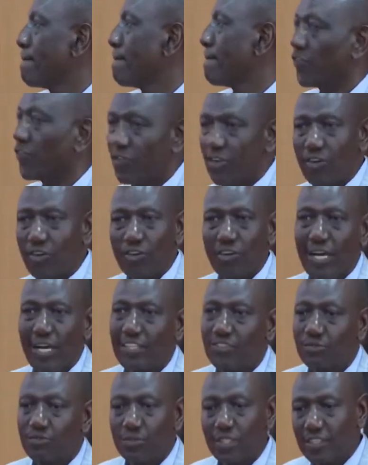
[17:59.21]
not
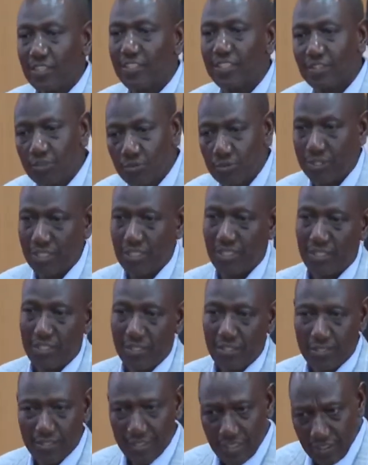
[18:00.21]
last week, this week,
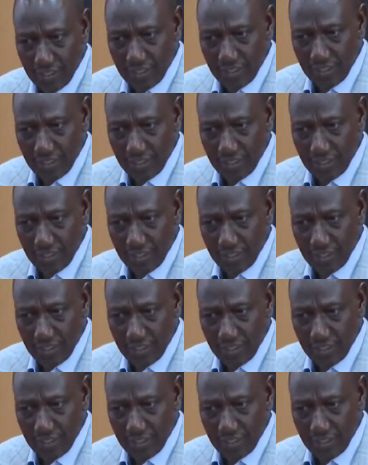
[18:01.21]
is it?